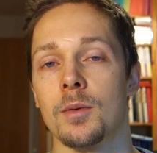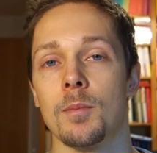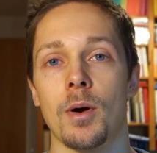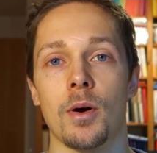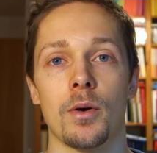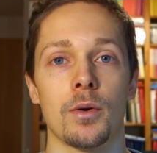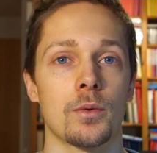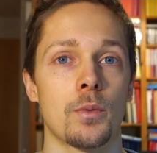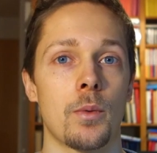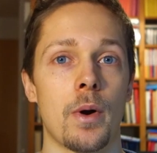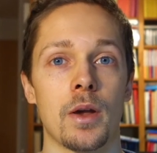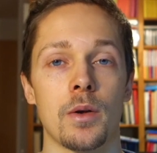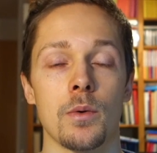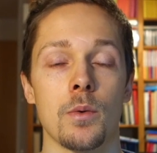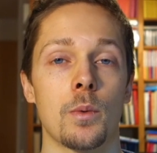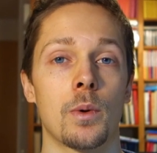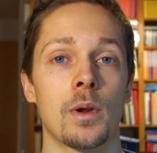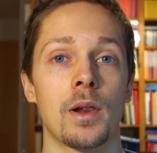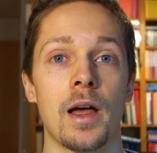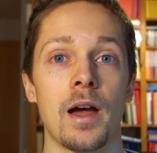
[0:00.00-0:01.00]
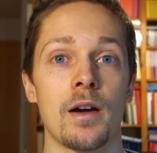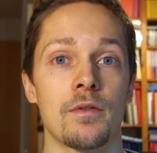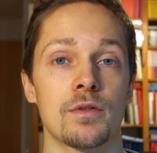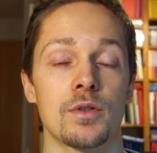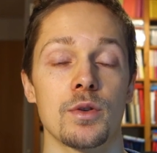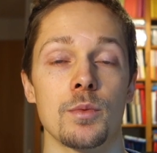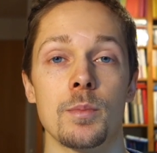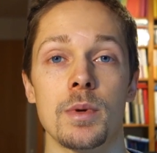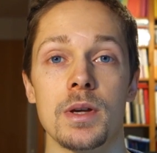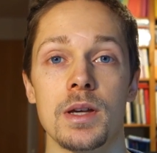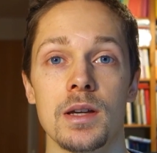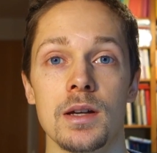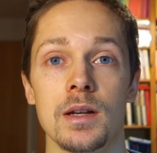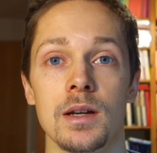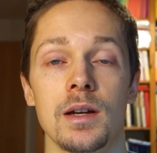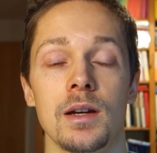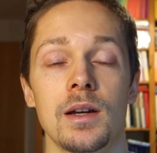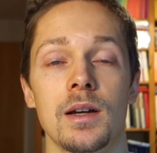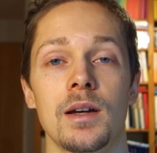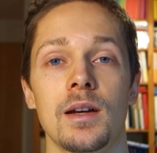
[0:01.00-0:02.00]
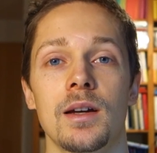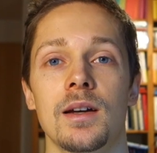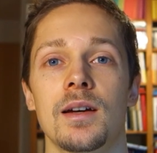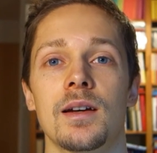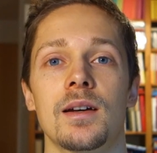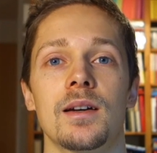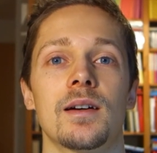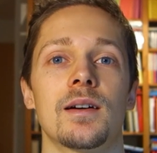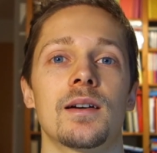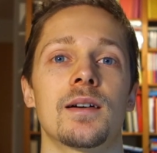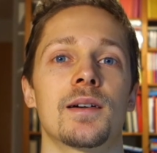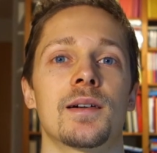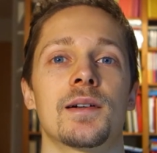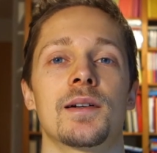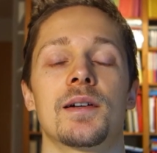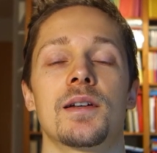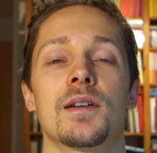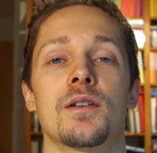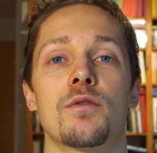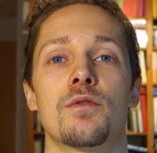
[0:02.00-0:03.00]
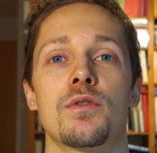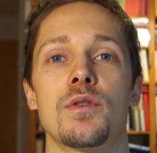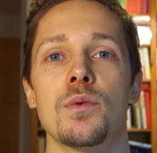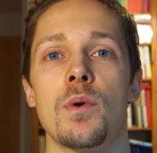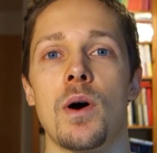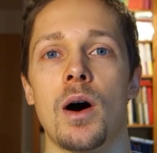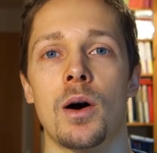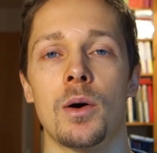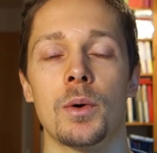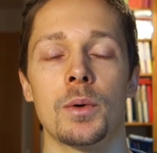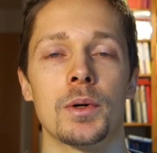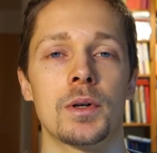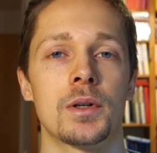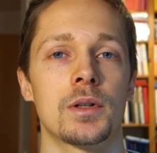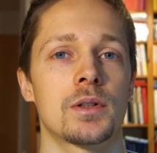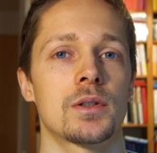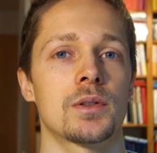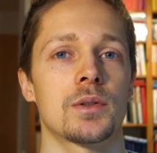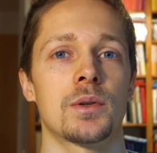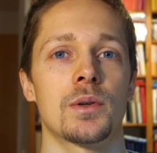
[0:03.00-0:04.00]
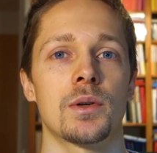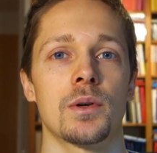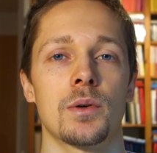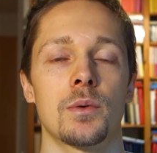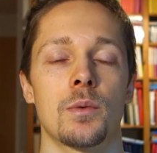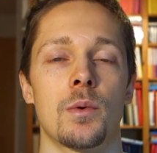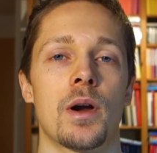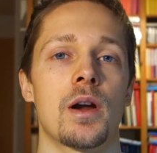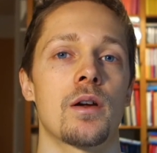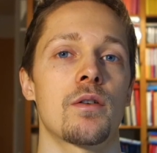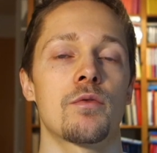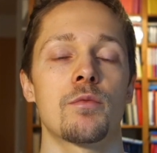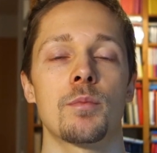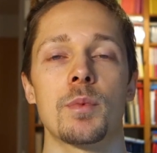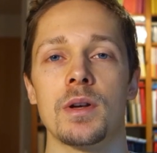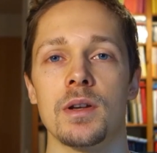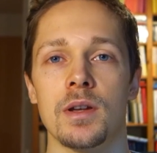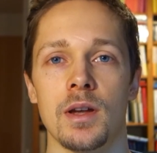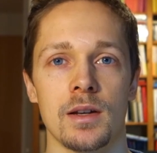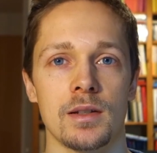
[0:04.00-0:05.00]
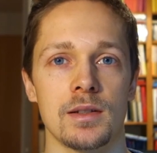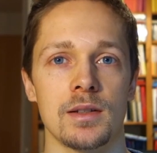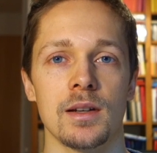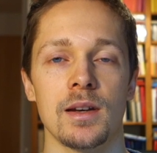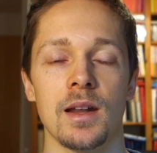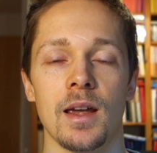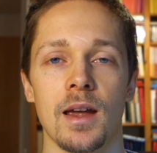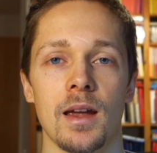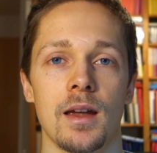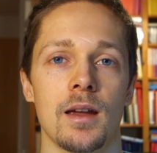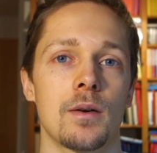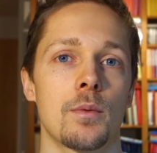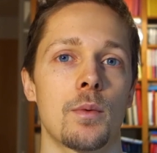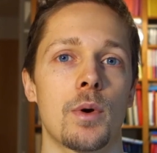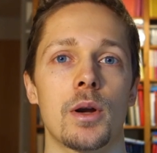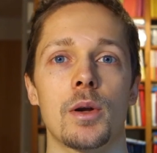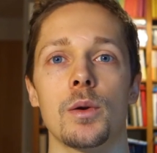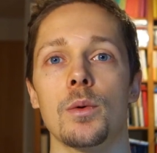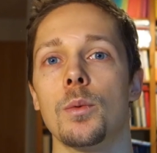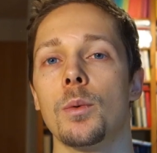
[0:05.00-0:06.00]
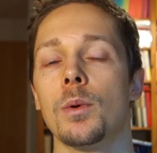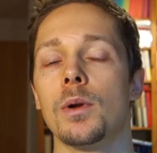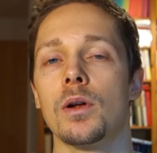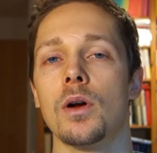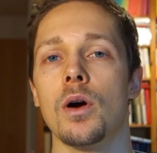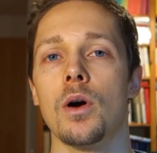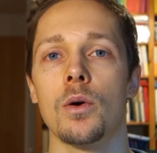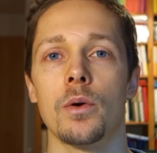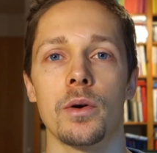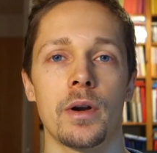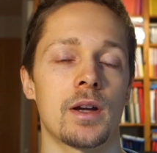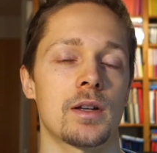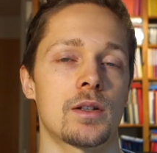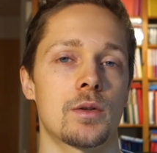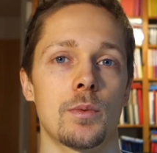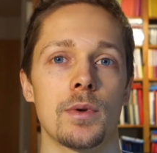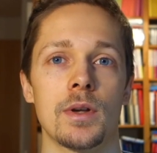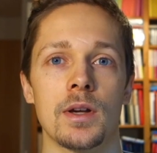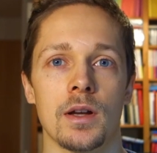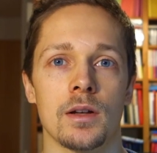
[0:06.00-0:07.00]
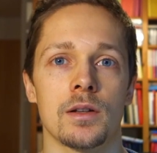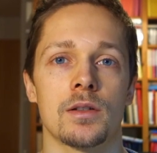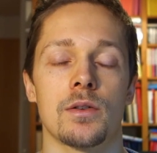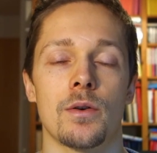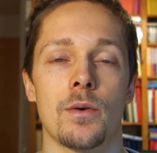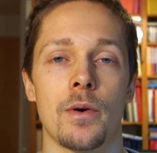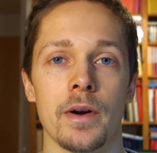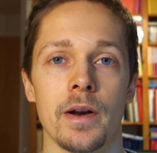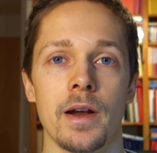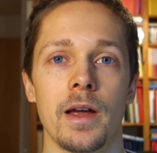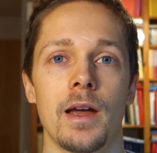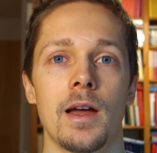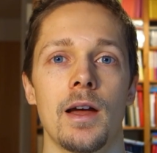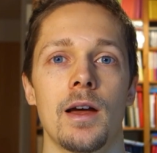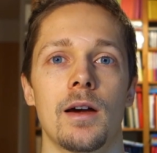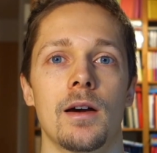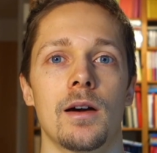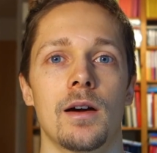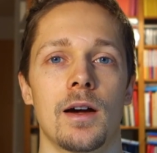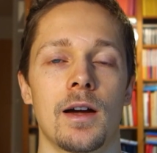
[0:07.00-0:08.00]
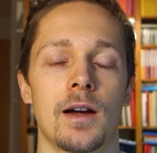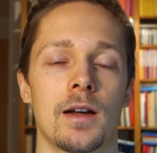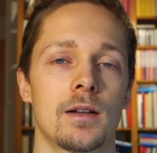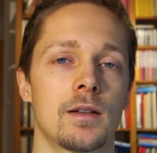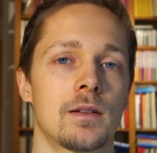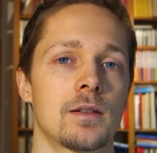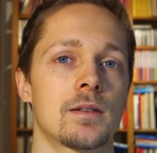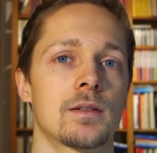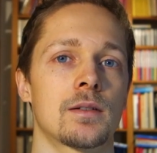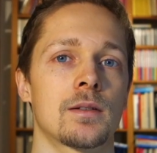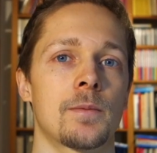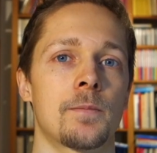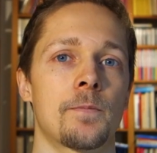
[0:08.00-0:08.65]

about where you will have to be in a few hours, or where you've been yesterday, where you will go next week, and so on. And